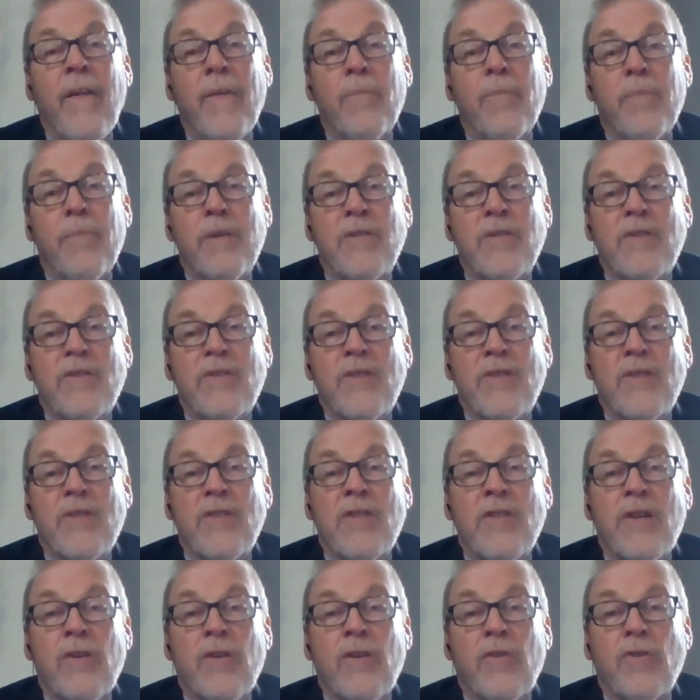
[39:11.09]
businesses
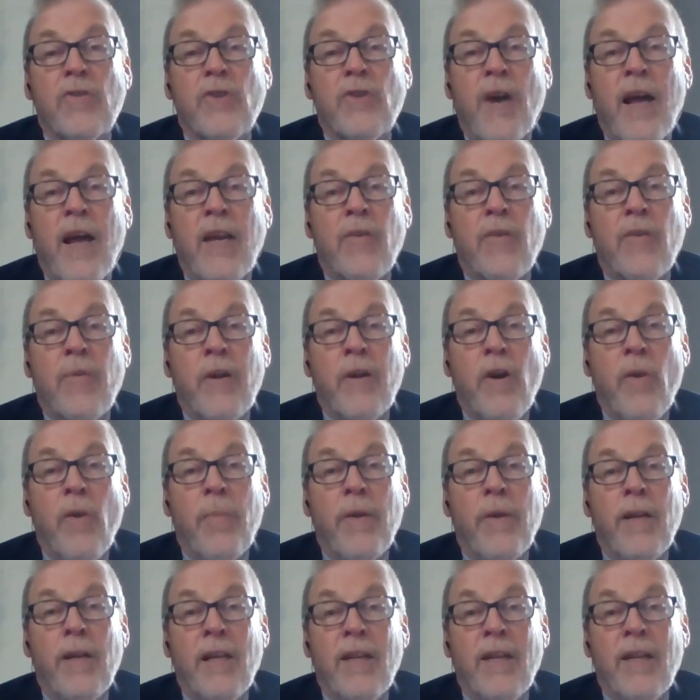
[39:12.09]
that are trying to
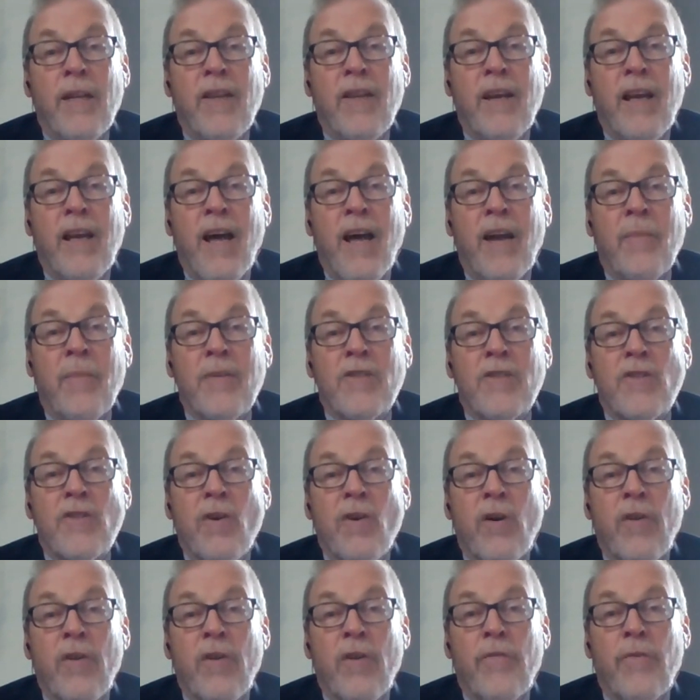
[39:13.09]
reopen and get the economy
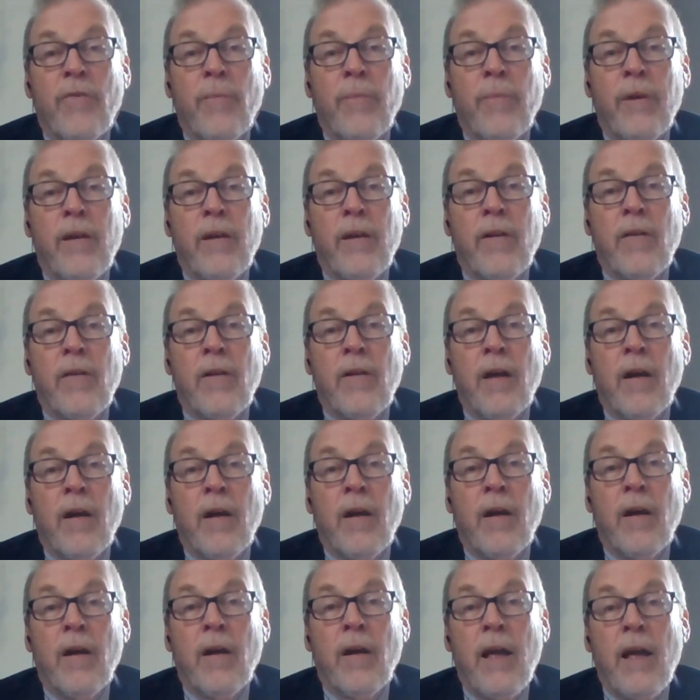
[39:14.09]
started from being
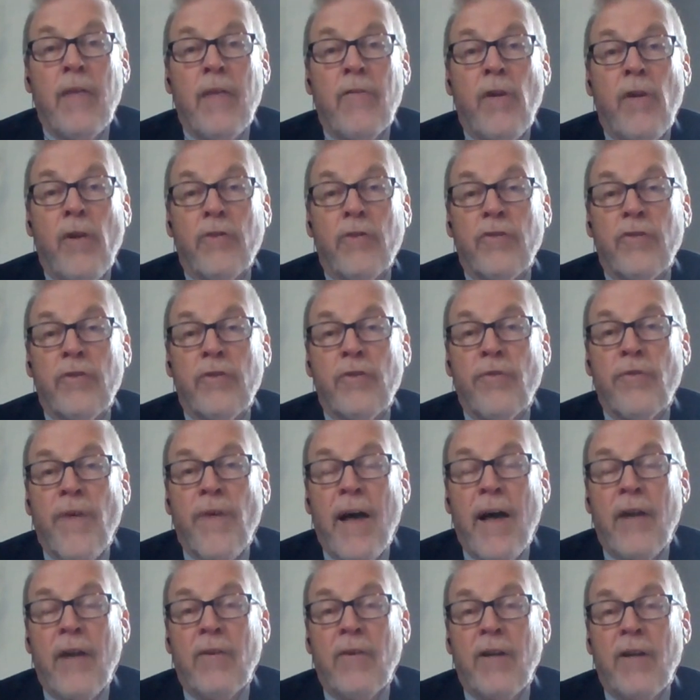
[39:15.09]
have lawsuits
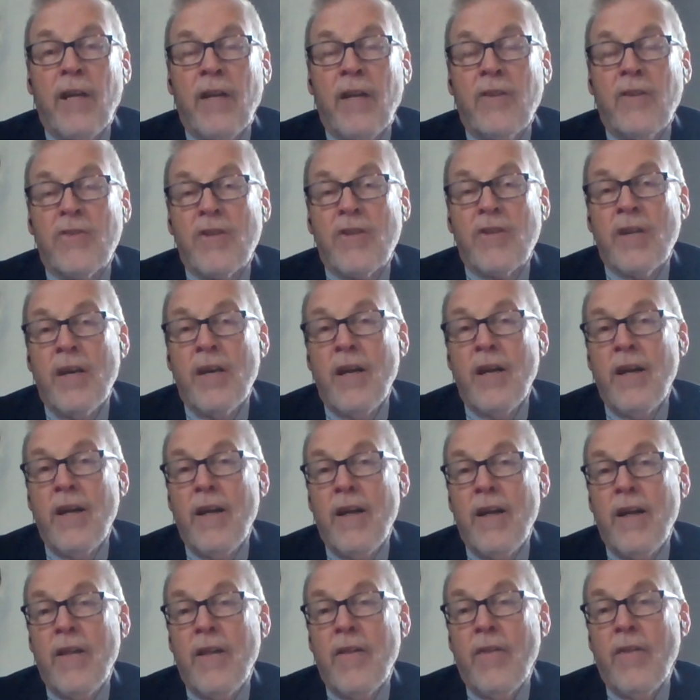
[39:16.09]
filed against
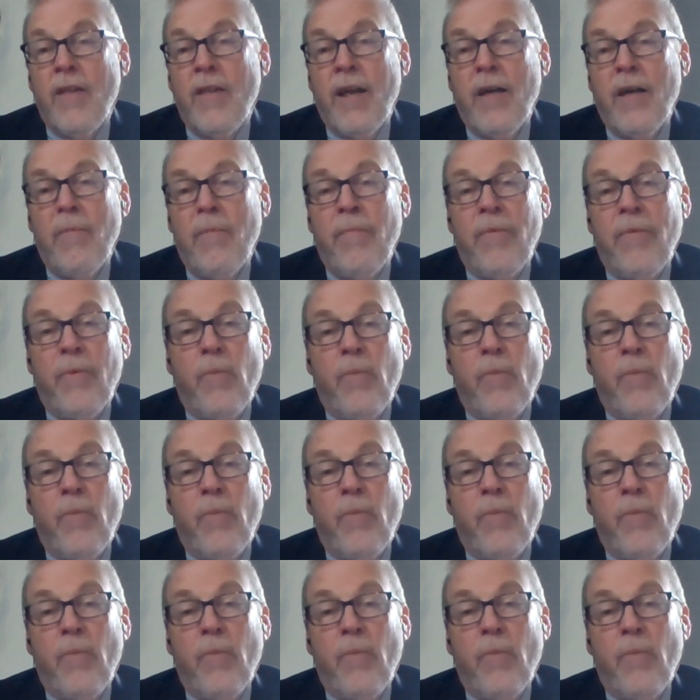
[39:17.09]
them.